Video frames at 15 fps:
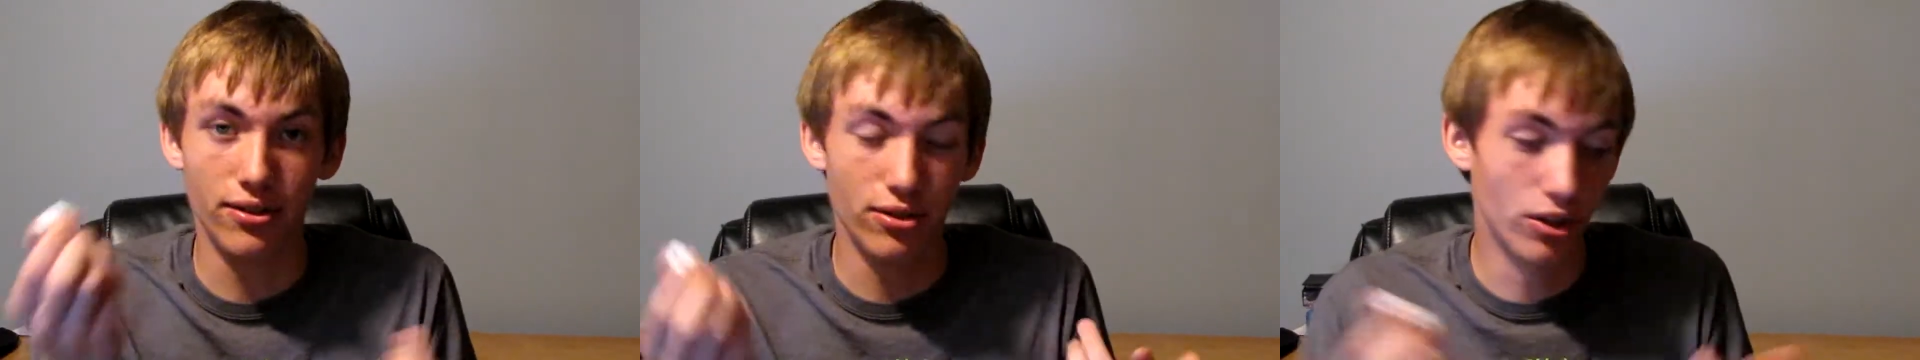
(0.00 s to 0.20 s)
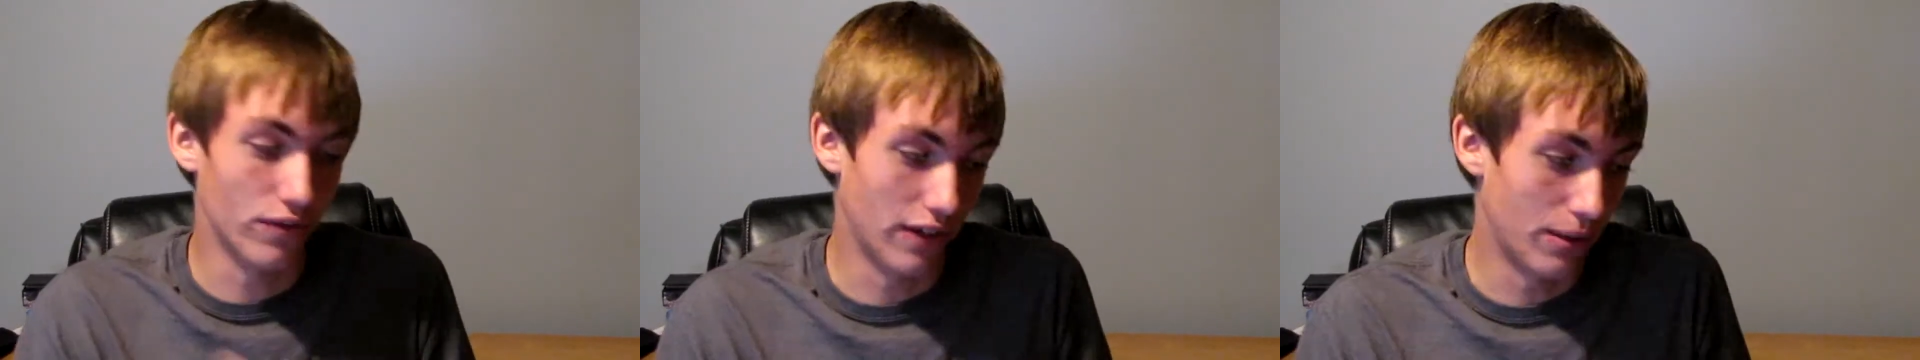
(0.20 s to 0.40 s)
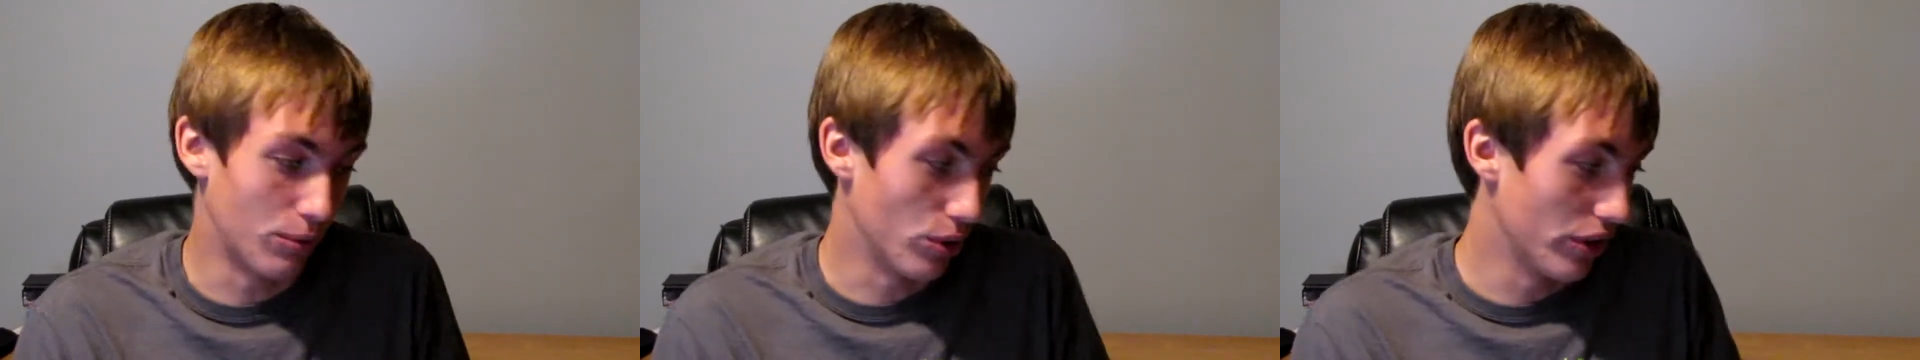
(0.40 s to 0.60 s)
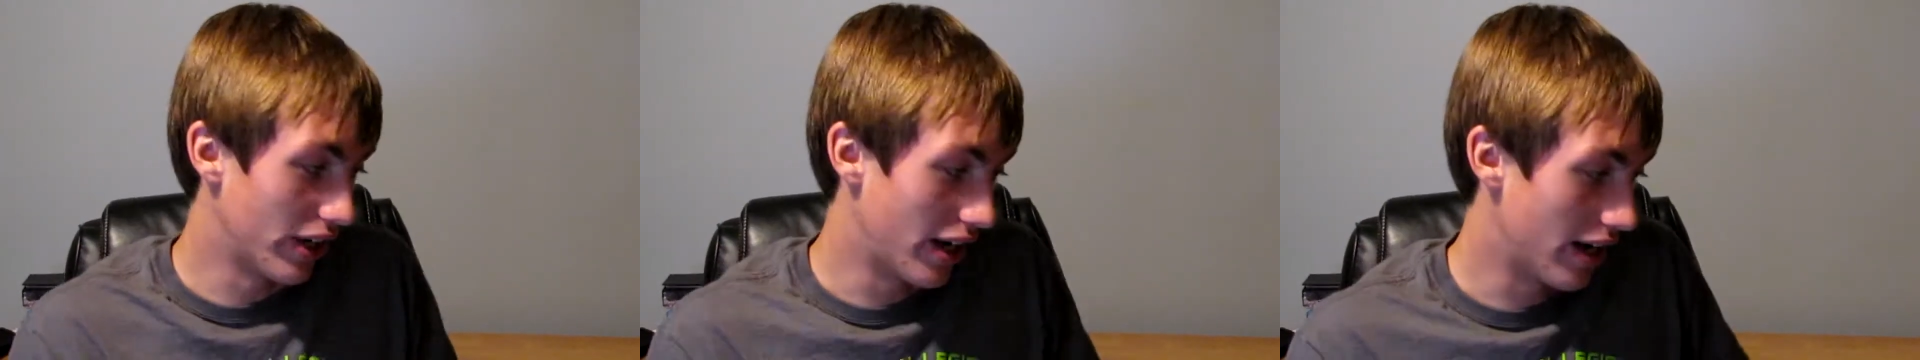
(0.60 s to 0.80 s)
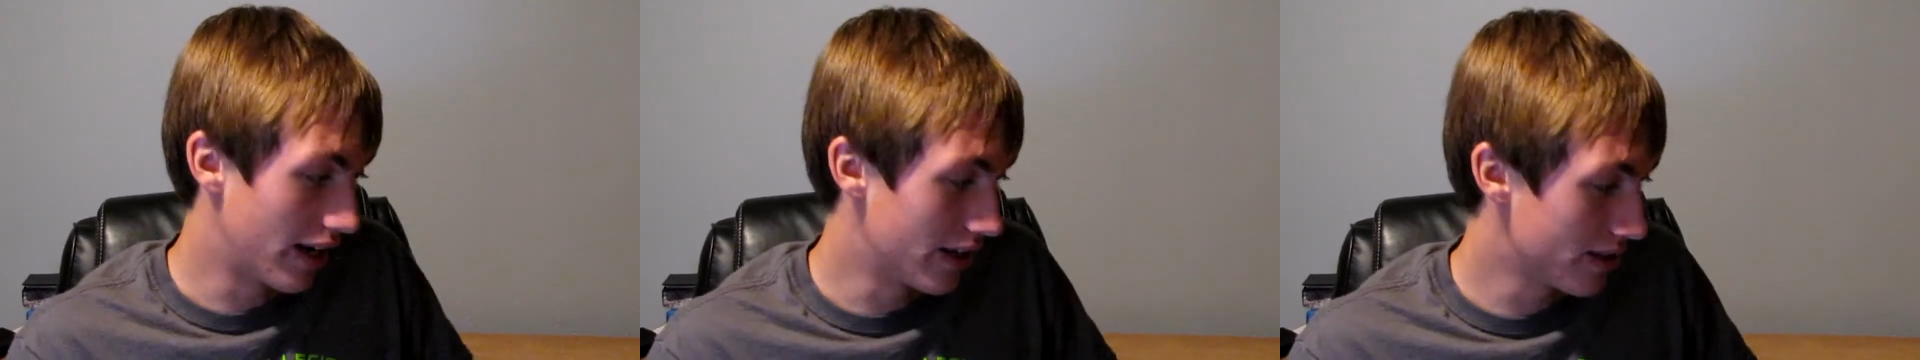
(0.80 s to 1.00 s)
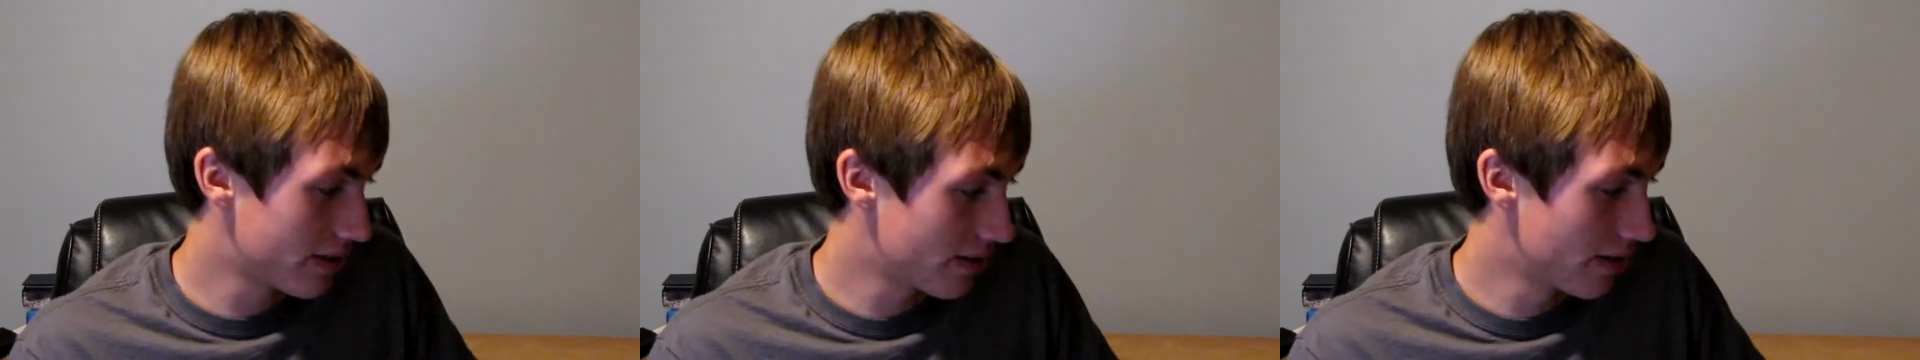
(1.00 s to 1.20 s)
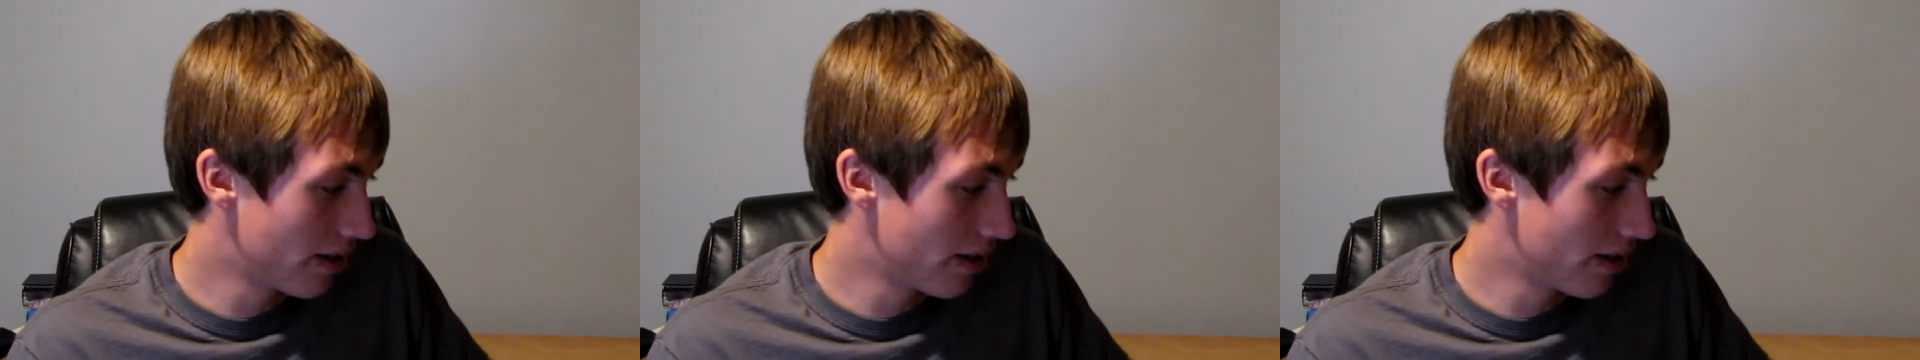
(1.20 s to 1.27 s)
so if I roll the dice,